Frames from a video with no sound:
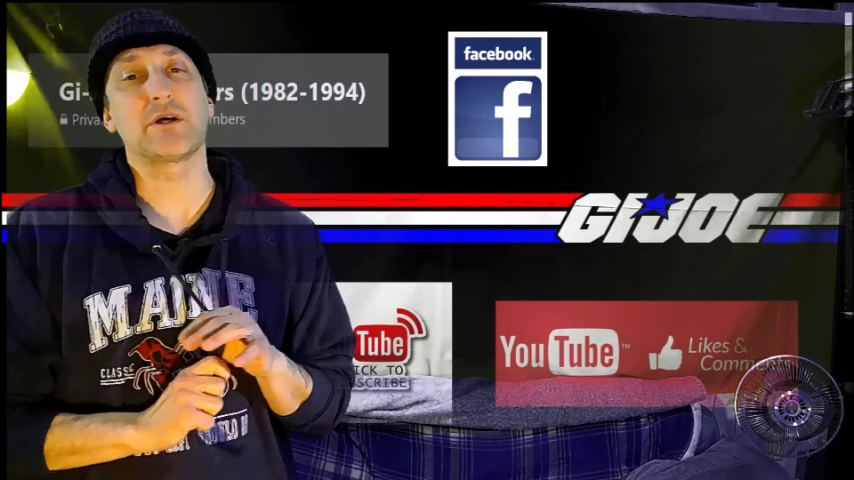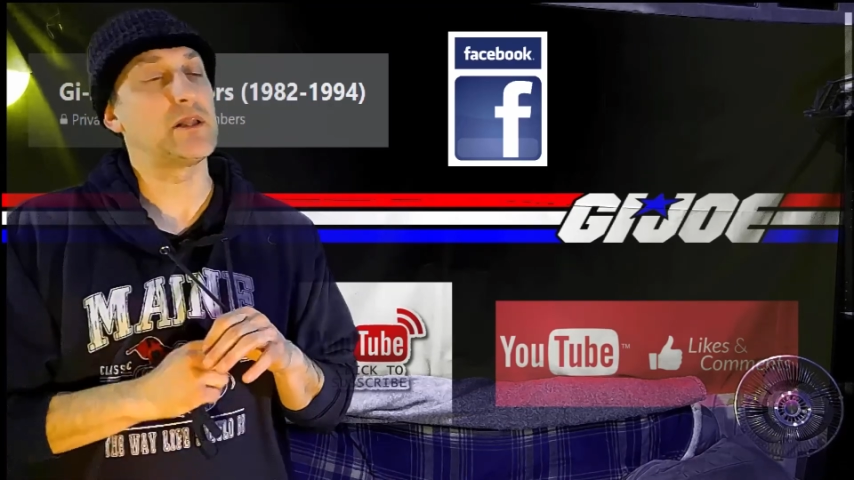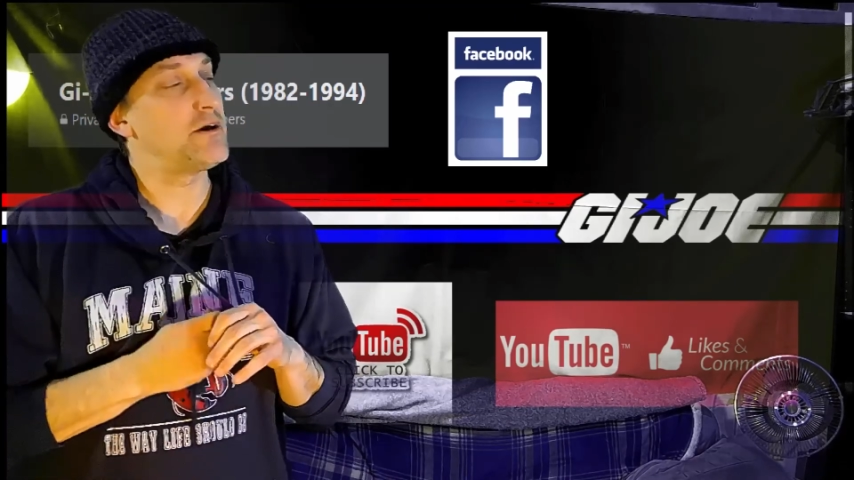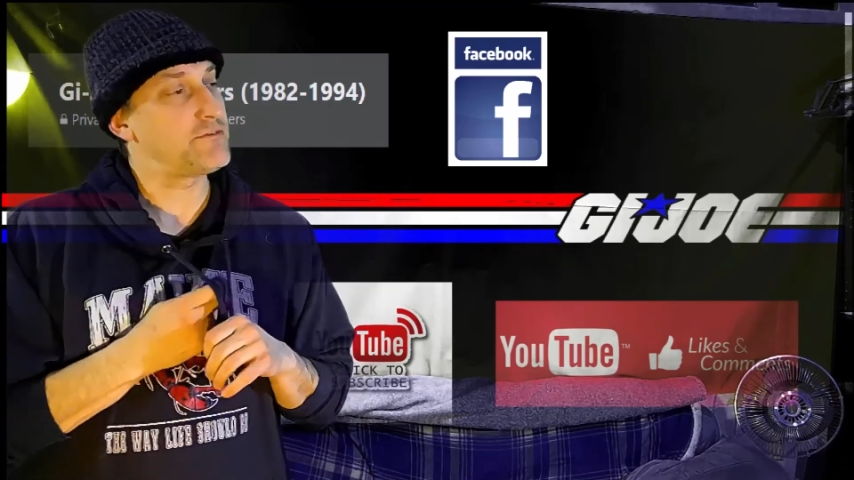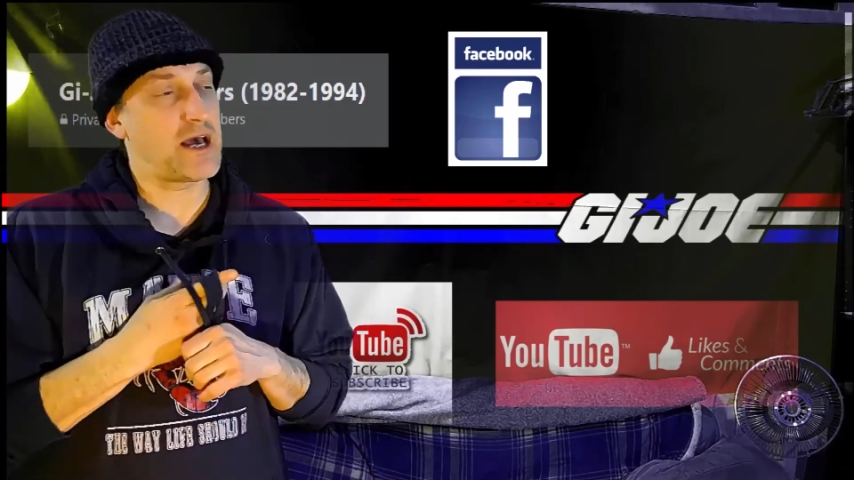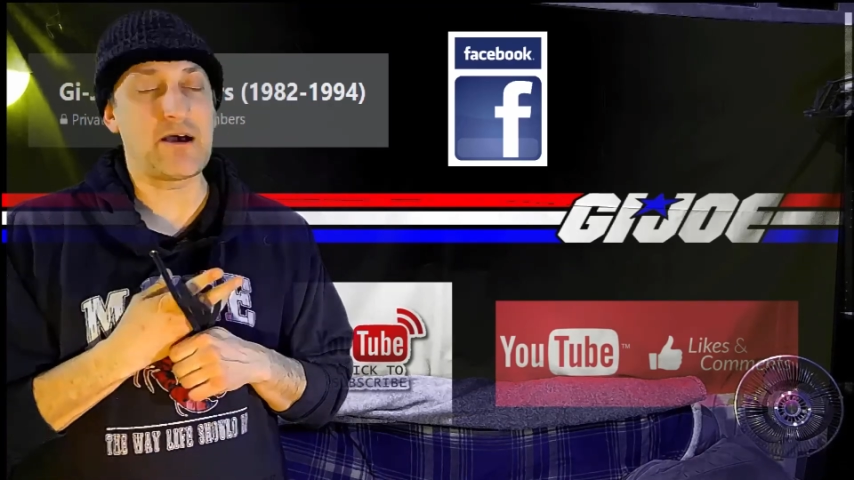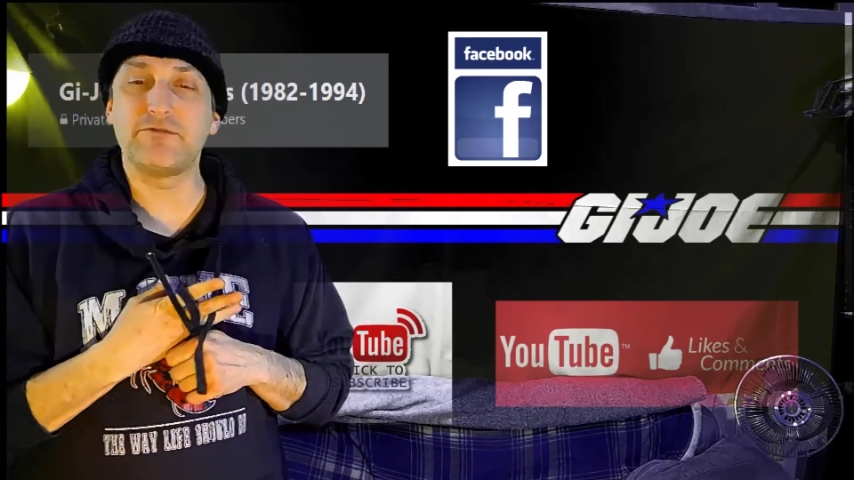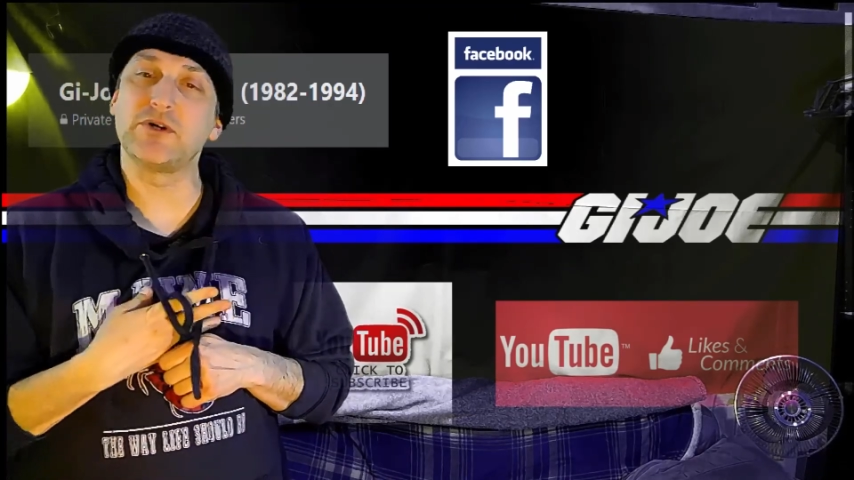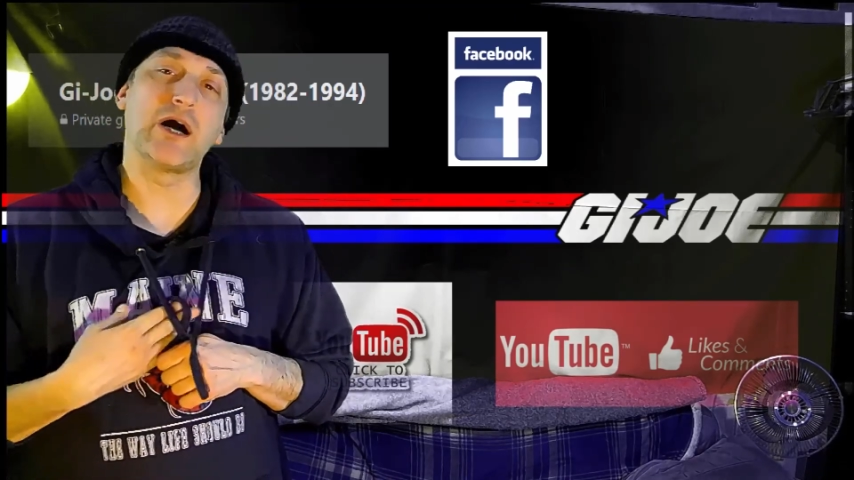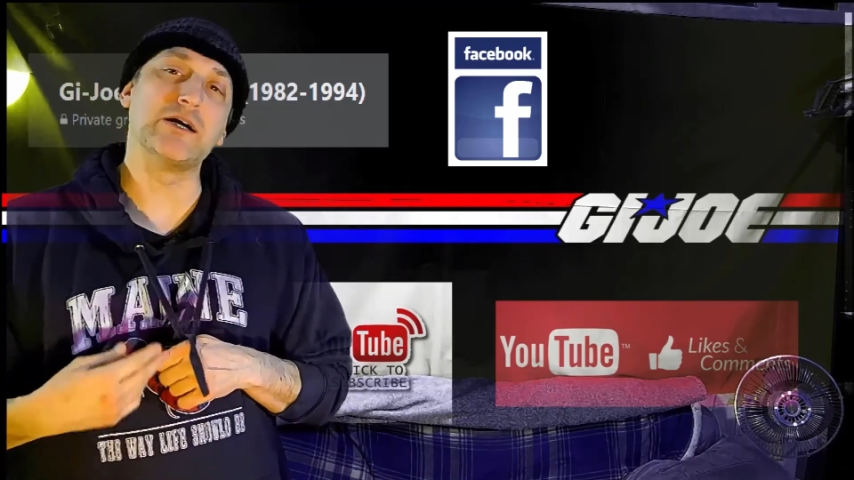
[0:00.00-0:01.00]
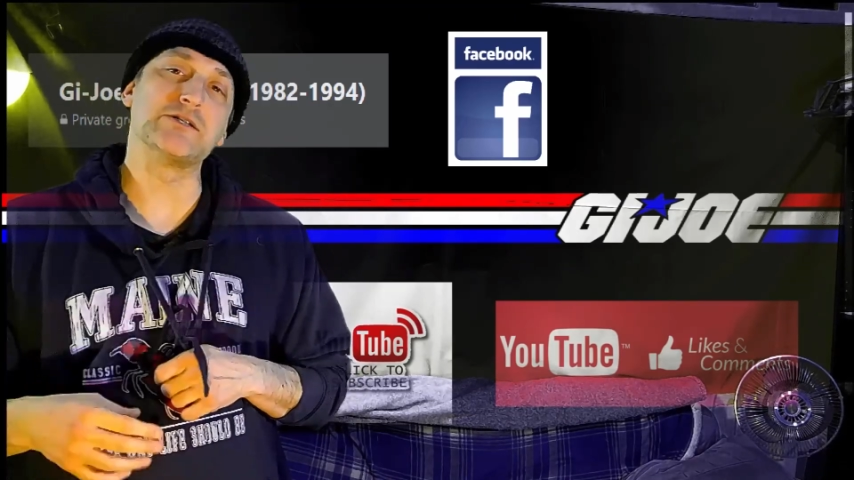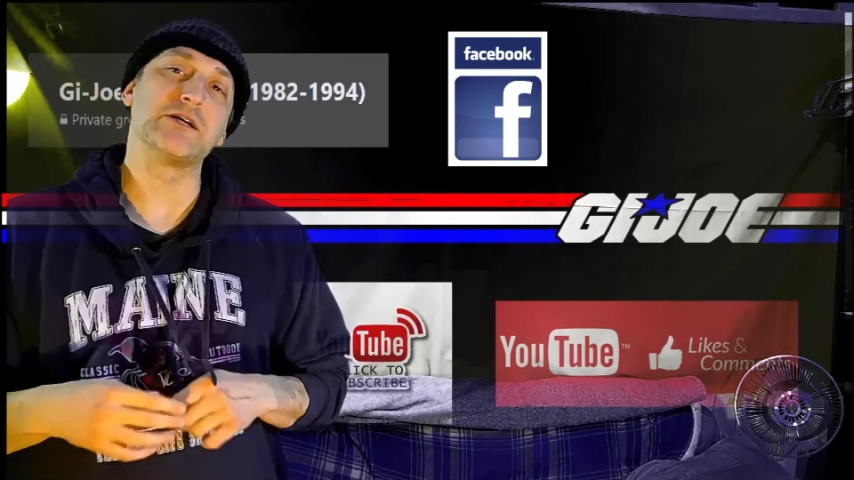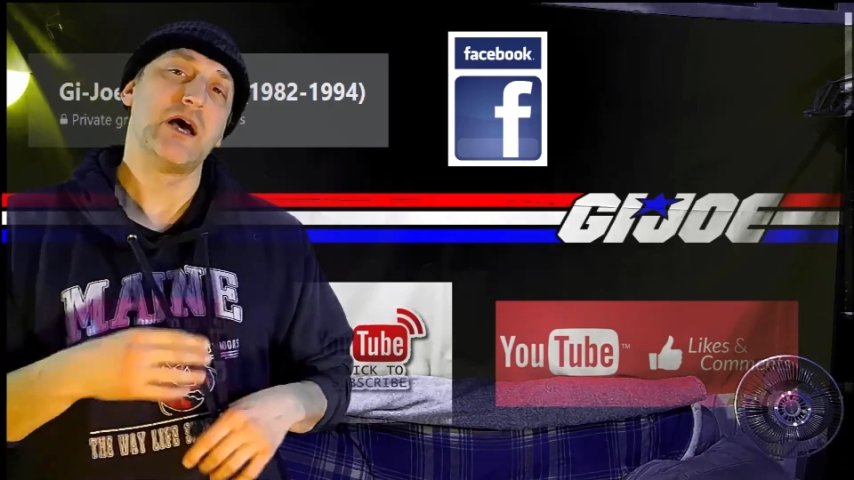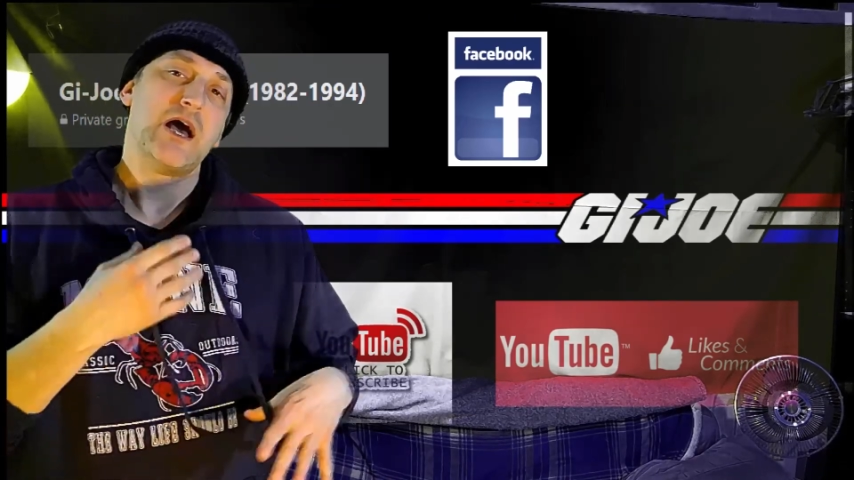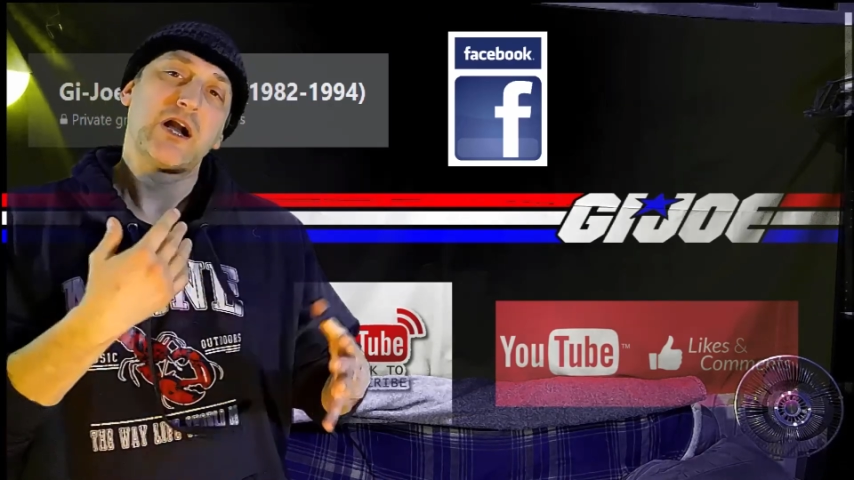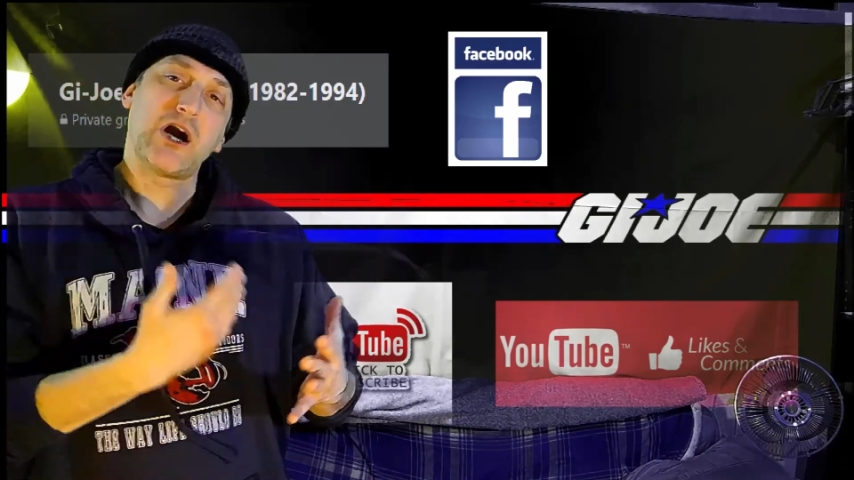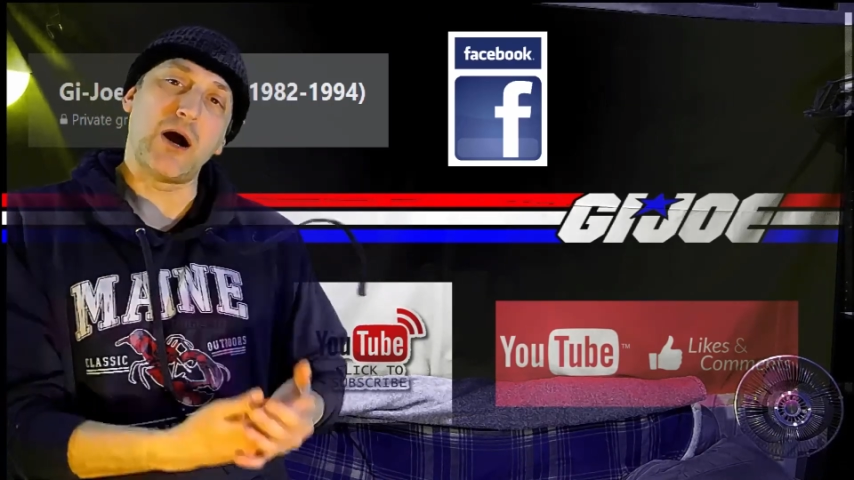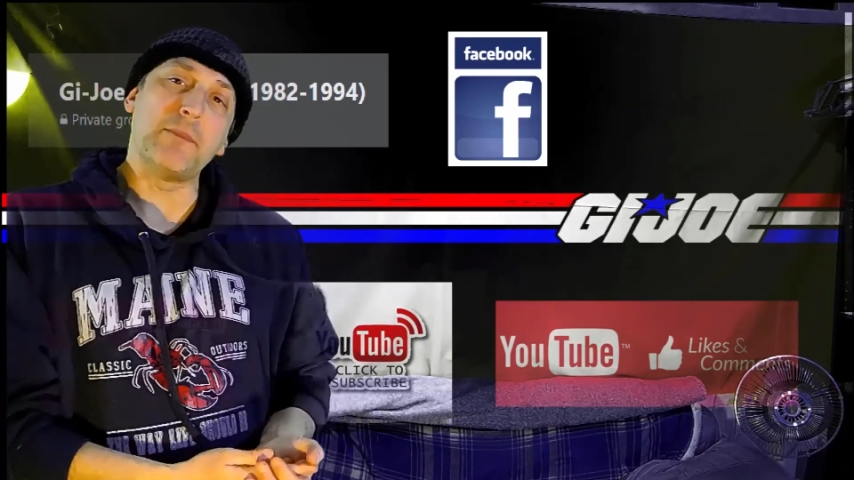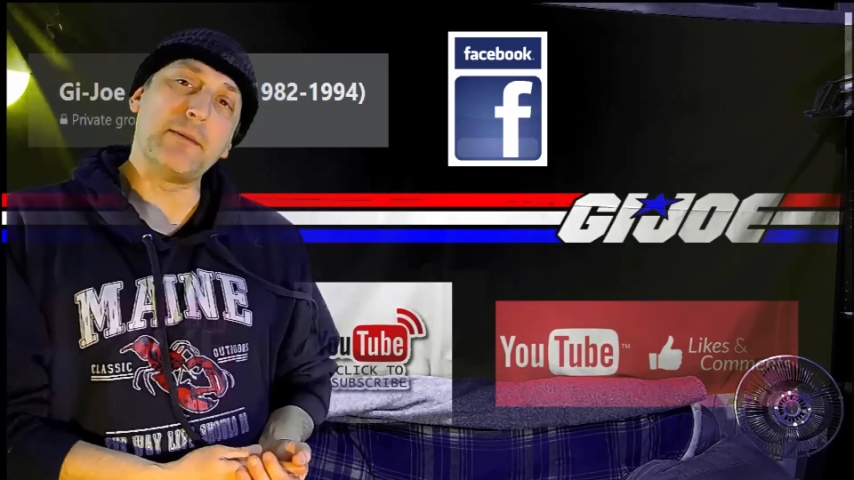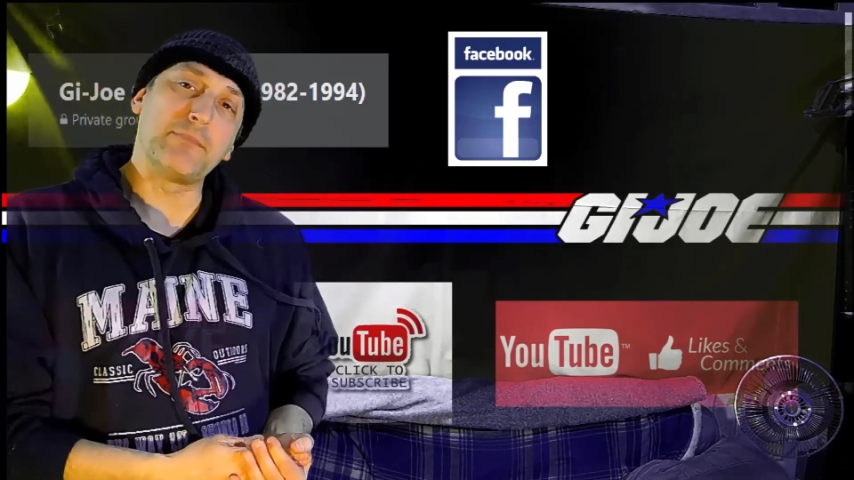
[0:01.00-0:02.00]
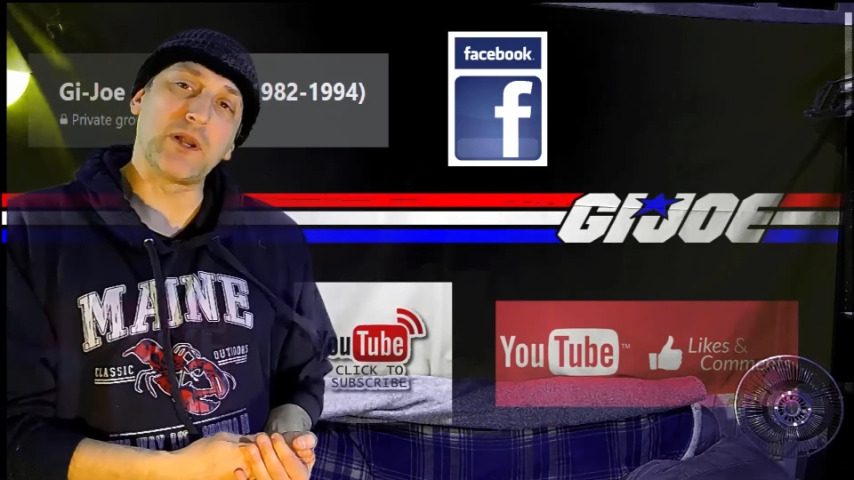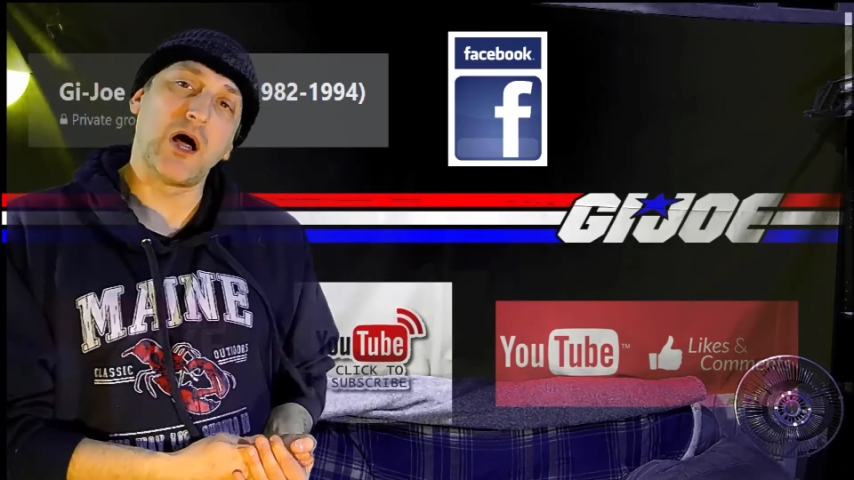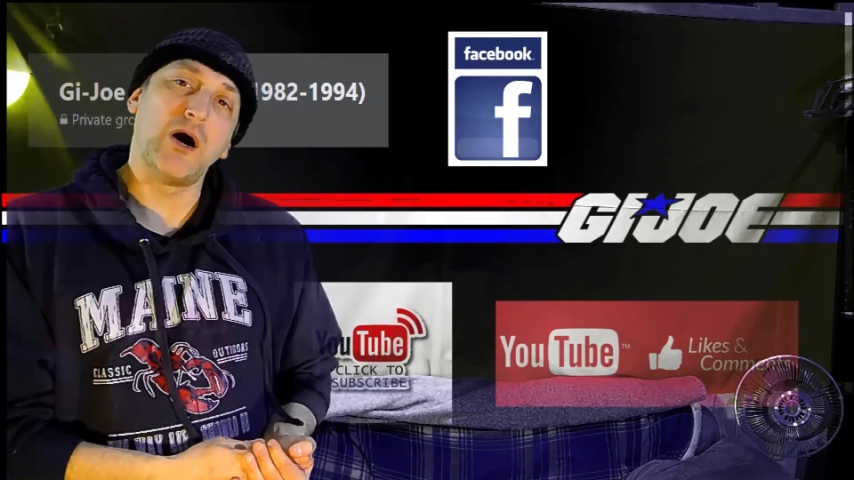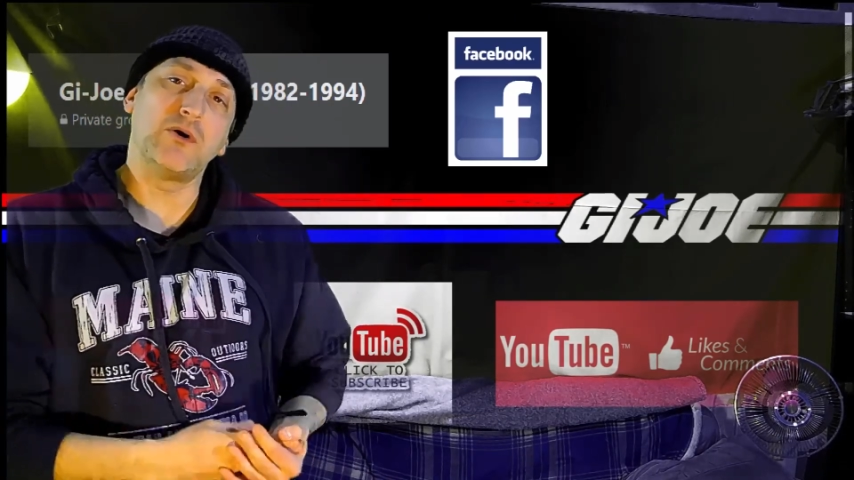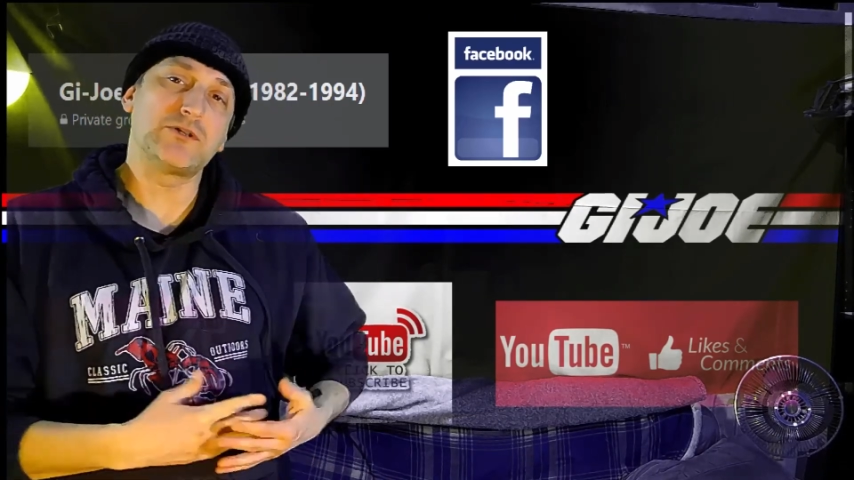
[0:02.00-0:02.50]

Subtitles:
I'd love to have you guys comment below,